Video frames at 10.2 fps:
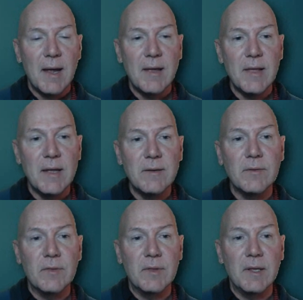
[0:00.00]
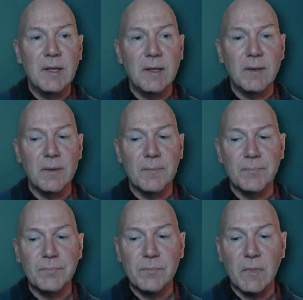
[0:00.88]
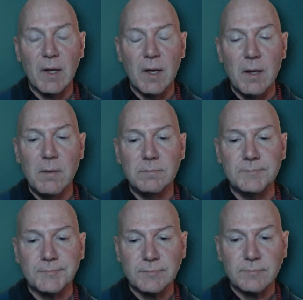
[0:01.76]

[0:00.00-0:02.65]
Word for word: and then the um,